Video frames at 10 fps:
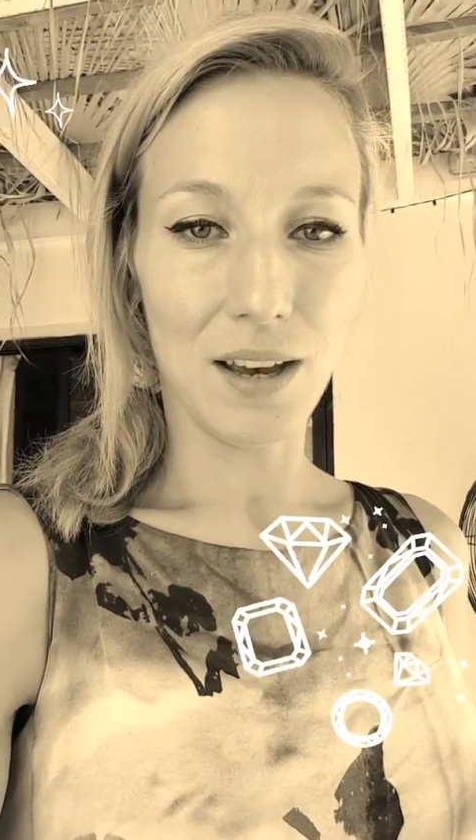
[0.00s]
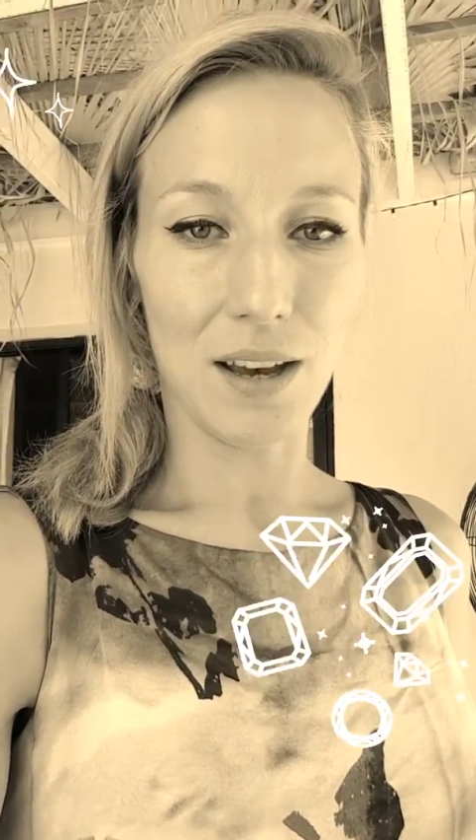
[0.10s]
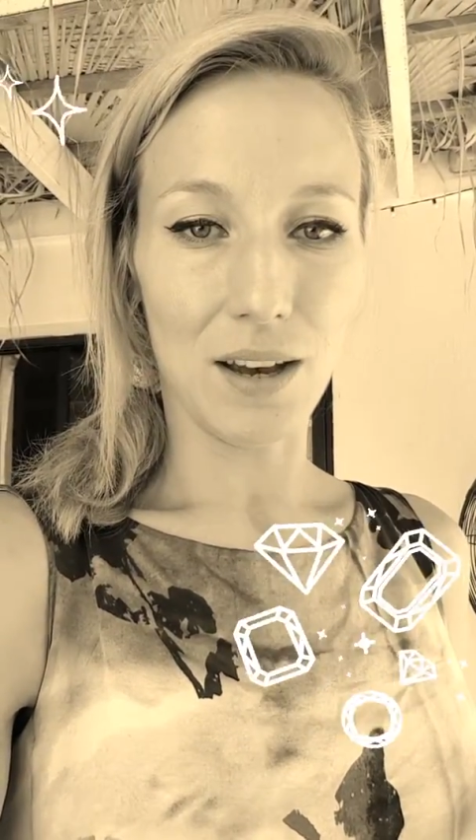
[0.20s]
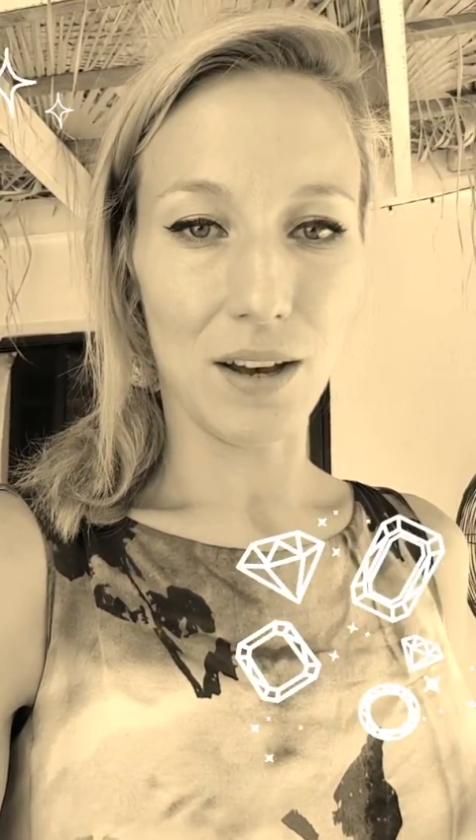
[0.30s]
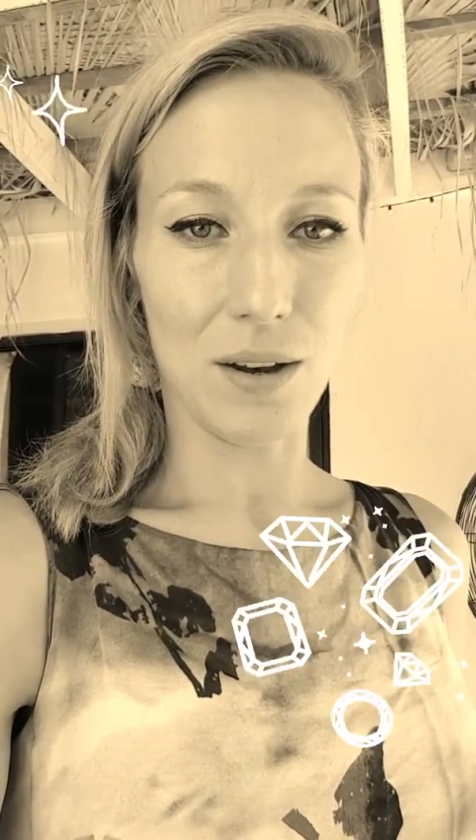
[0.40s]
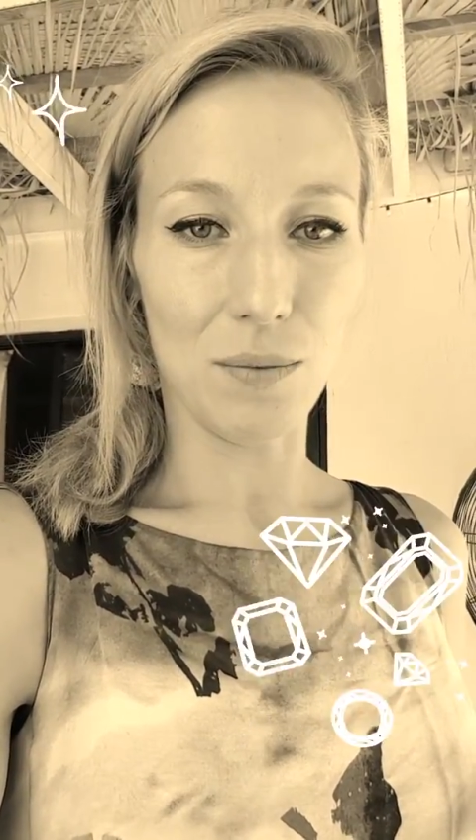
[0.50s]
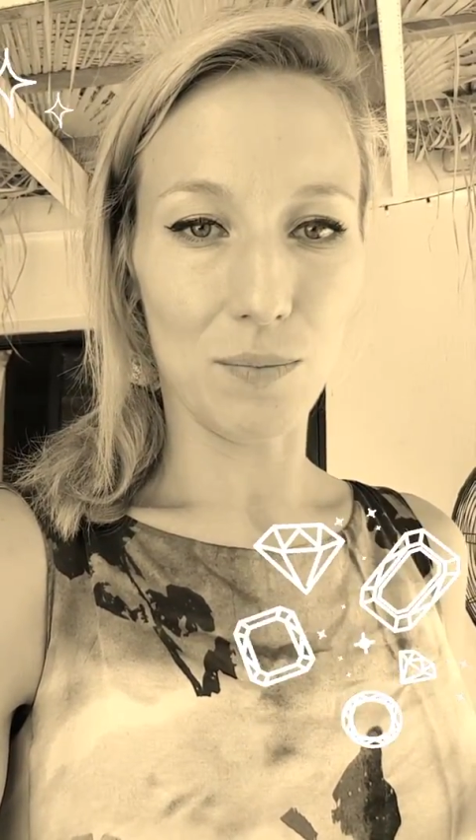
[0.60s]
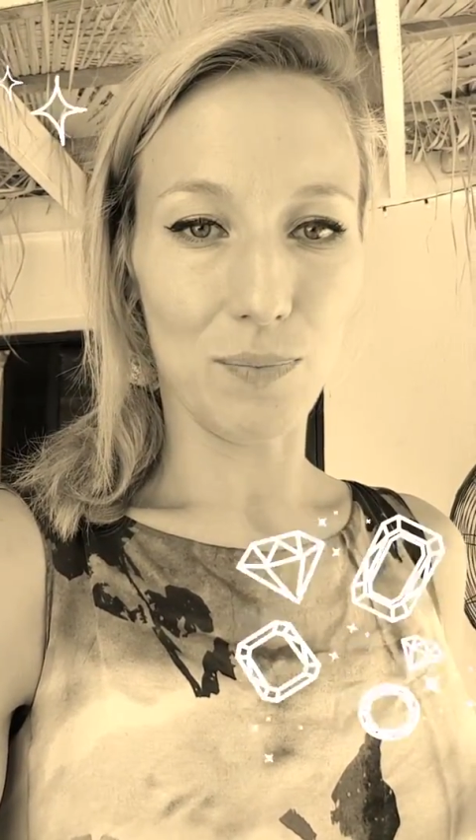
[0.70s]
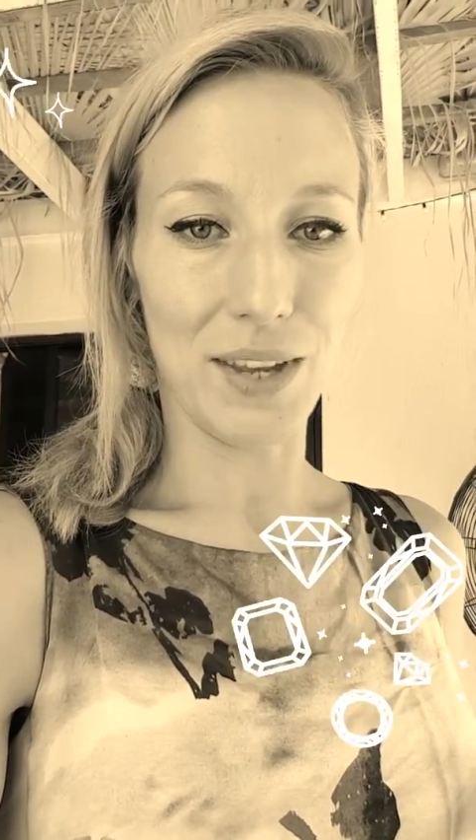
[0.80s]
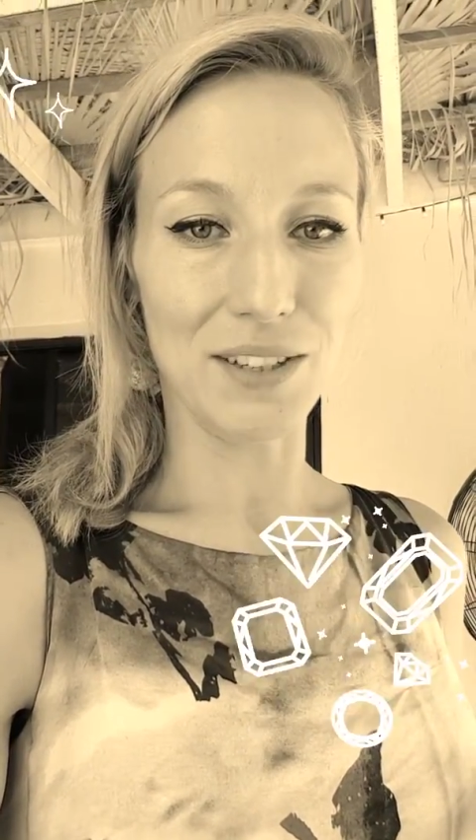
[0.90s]

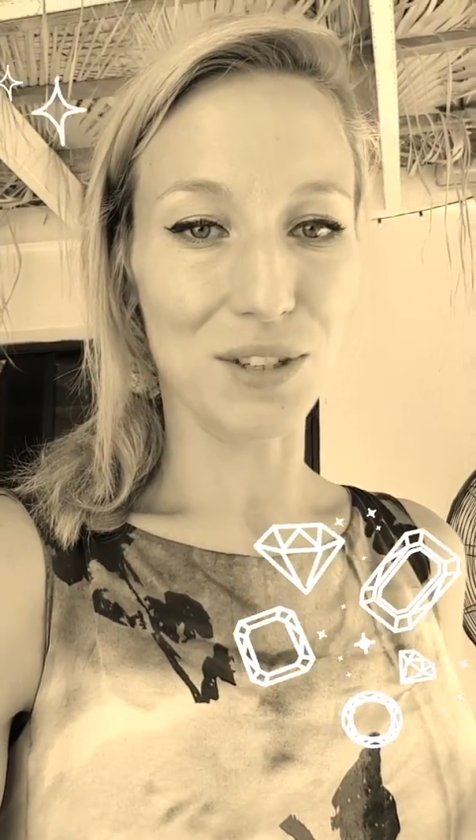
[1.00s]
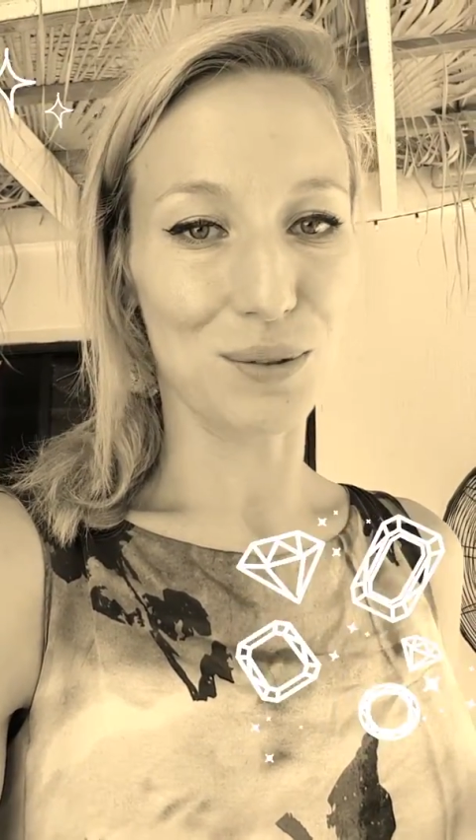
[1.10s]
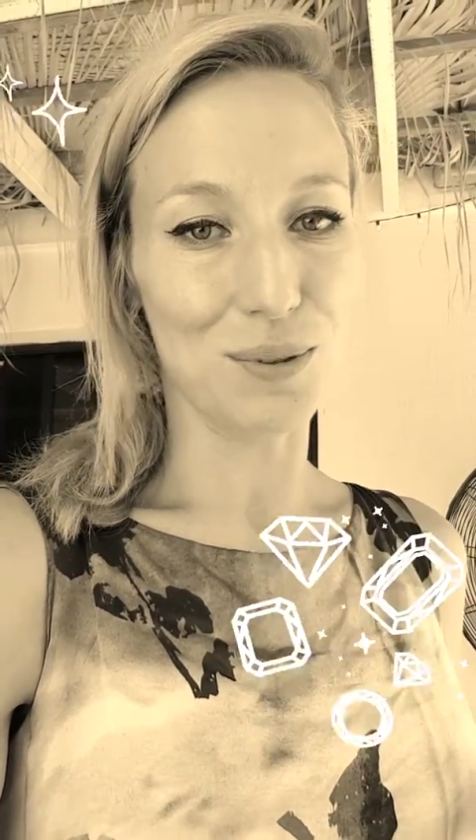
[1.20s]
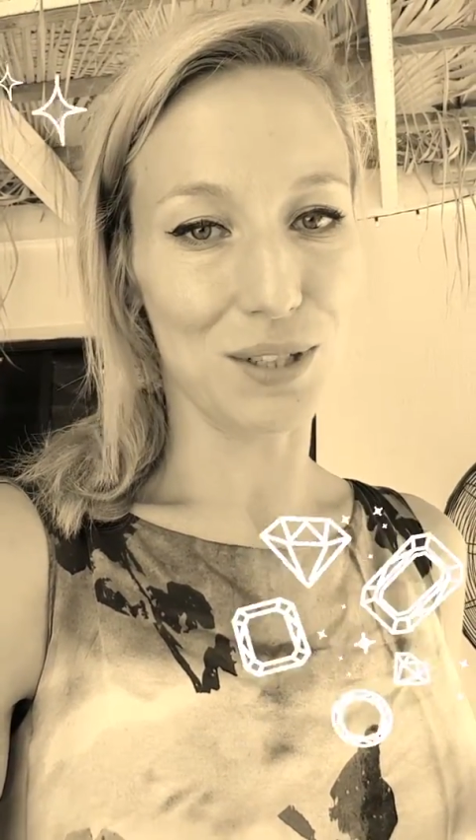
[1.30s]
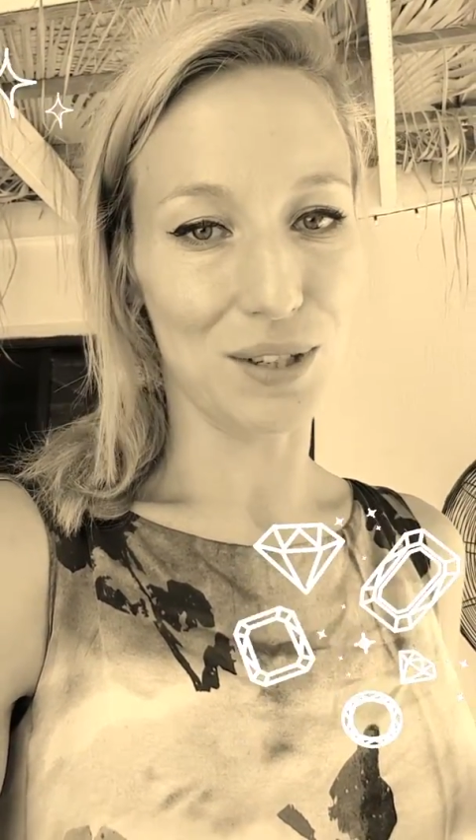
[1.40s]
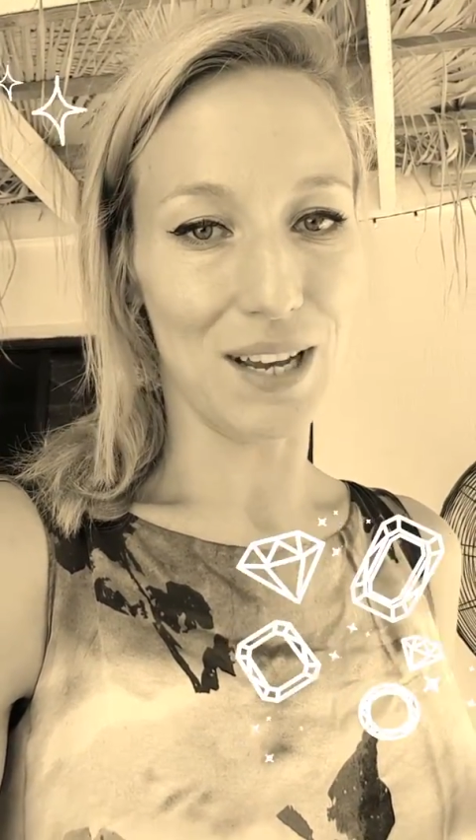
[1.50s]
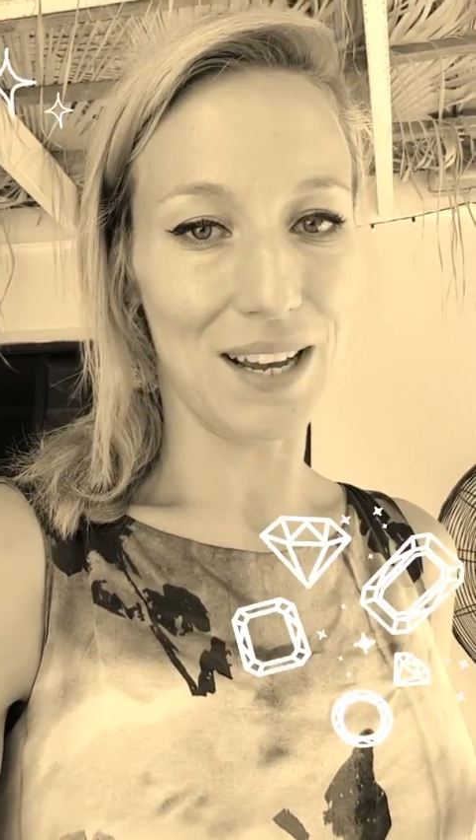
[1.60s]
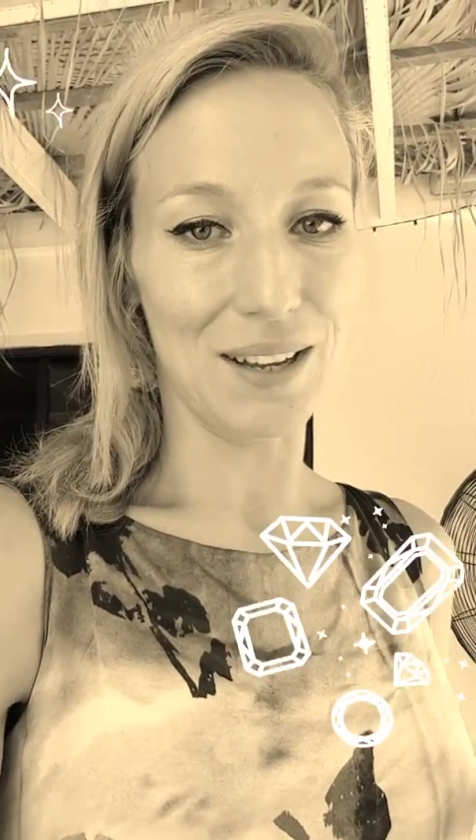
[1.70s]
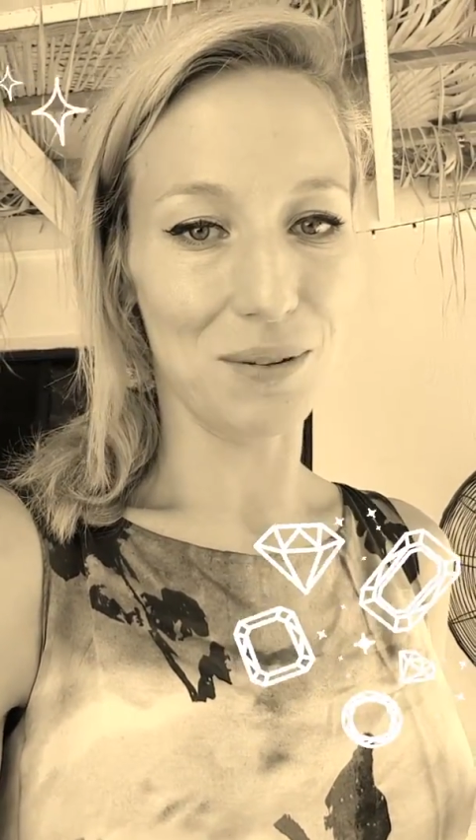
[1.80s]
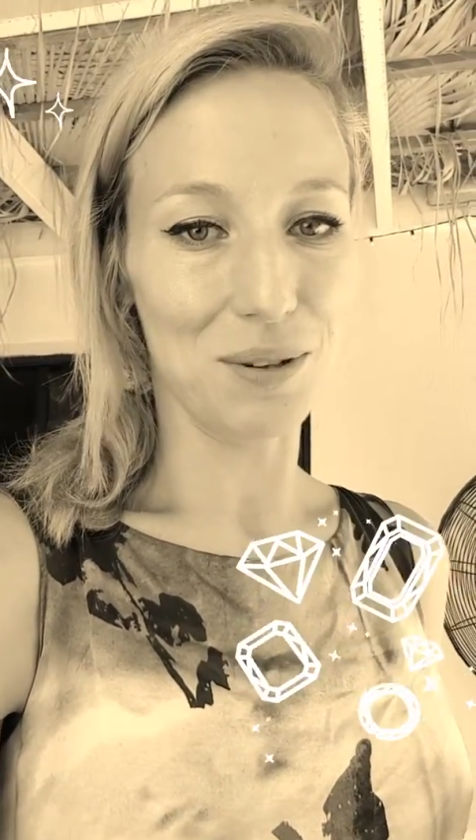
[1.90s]
I just wish that
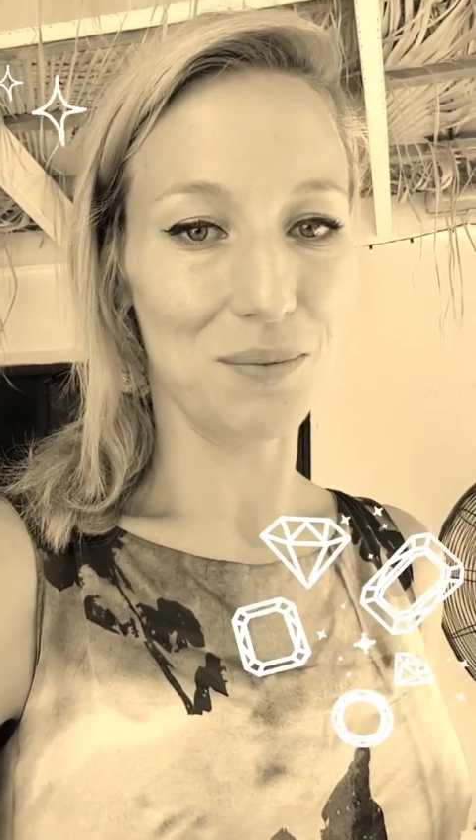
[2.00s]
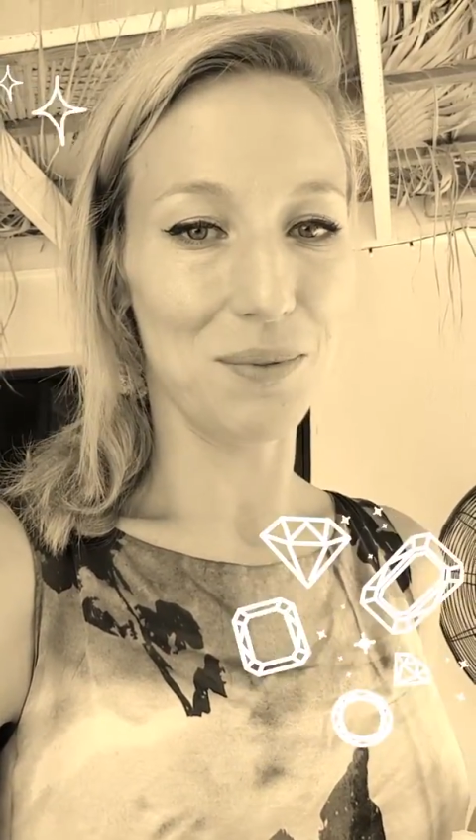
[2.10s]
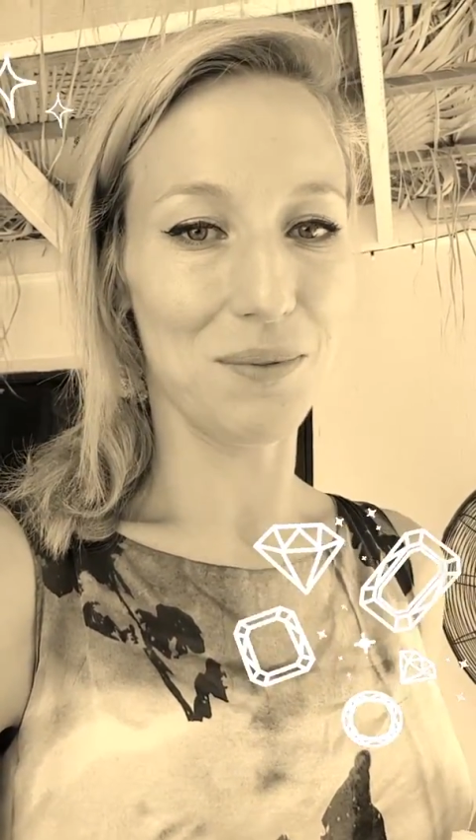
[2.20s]
I would